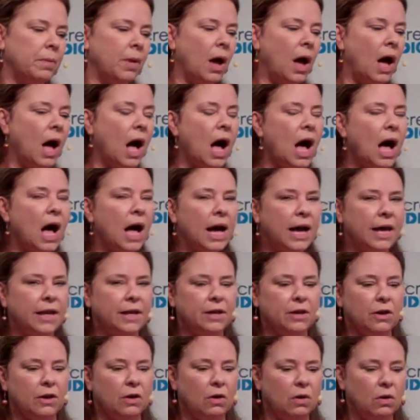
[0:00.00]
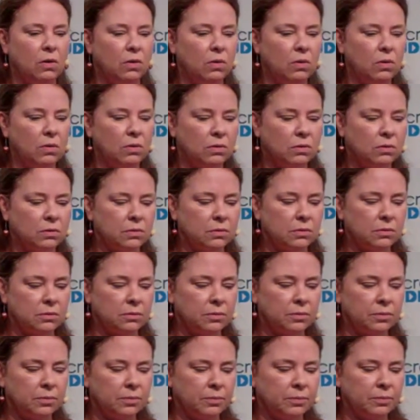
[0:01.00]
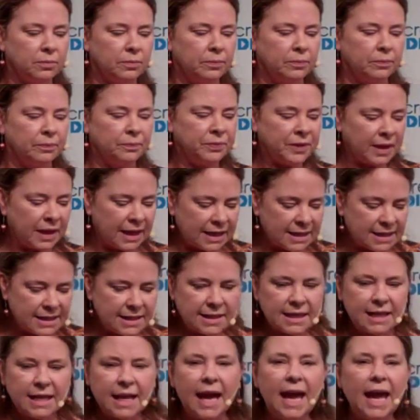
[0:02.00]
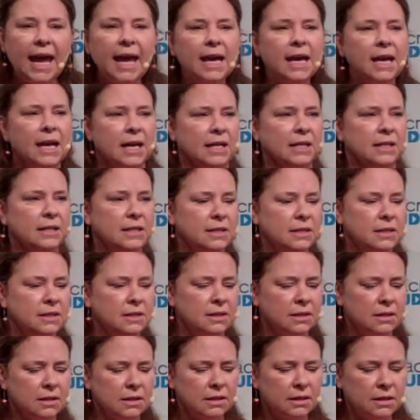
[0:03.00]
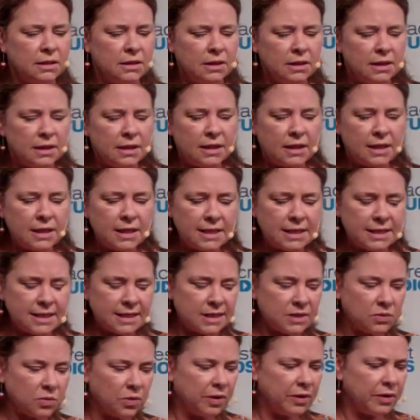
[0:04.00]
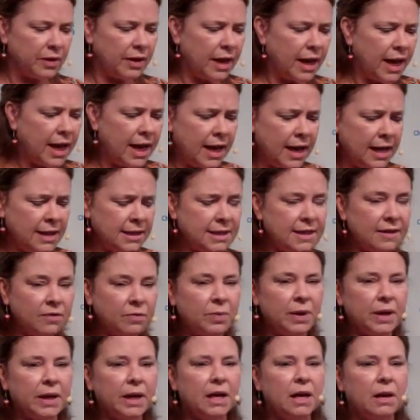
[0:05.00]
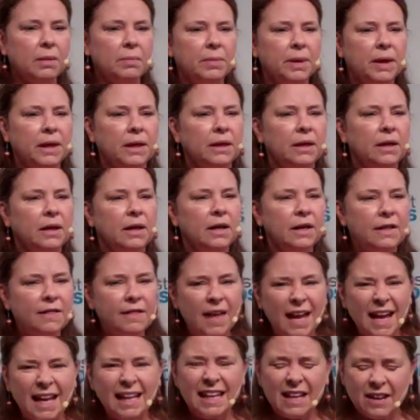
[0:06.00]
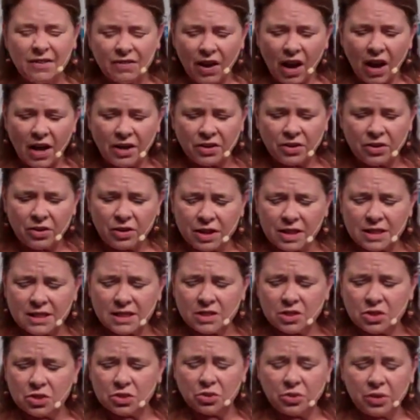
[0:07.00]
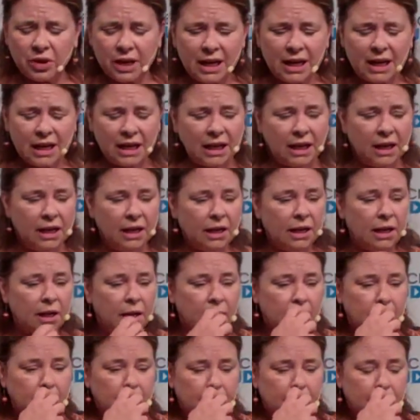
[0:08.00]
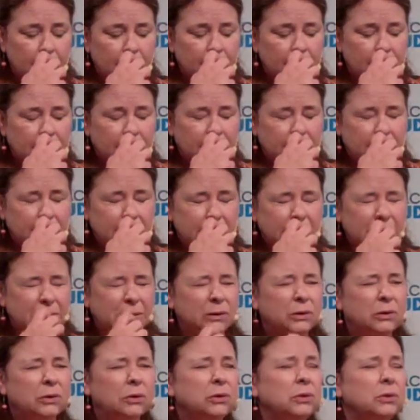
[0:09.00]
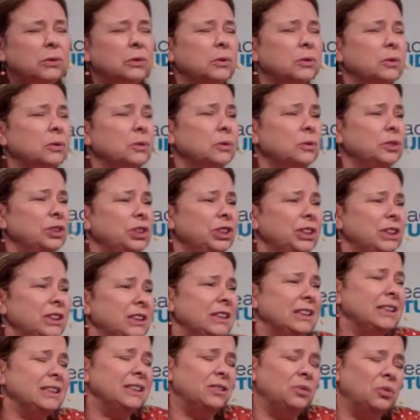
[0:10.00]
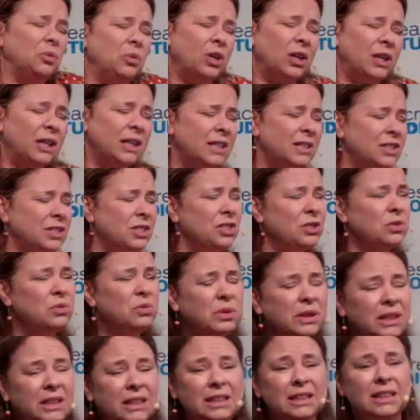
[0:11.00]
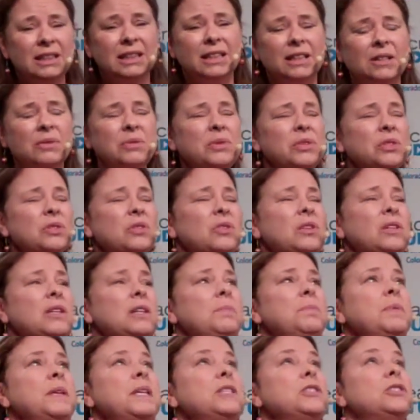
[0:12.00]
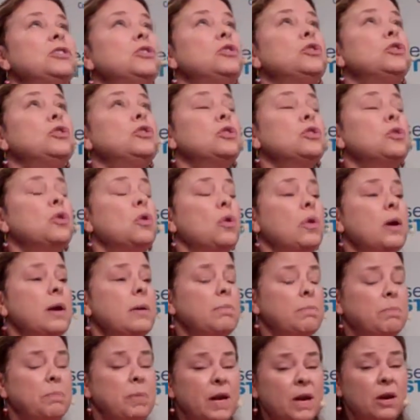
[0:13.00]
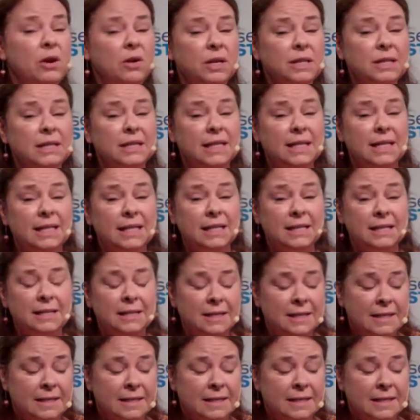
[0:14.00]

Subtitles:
I know. It's the ants. This is where the ants have been coming. They live under this tree. Oh, she didn't want to do it. It was going to be so embarrassing.